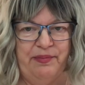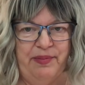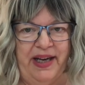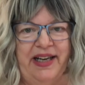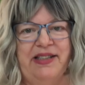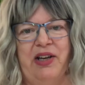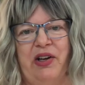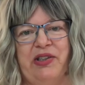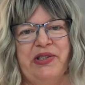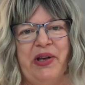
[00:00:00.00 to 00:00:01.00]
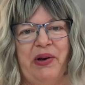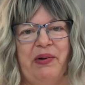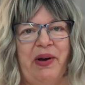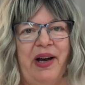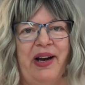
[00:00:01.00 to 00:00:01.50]
But it's
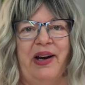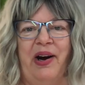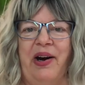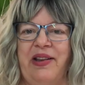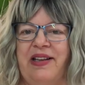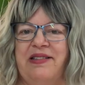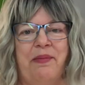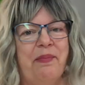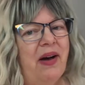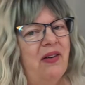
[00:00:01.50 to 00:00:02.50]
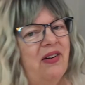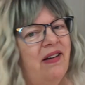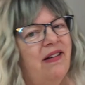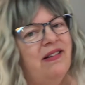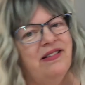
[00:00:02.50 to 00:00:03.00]
also a card that's about
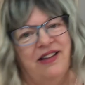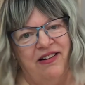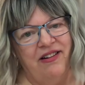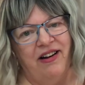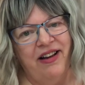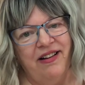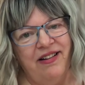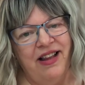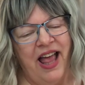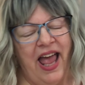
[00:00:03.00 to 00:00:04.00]
denial,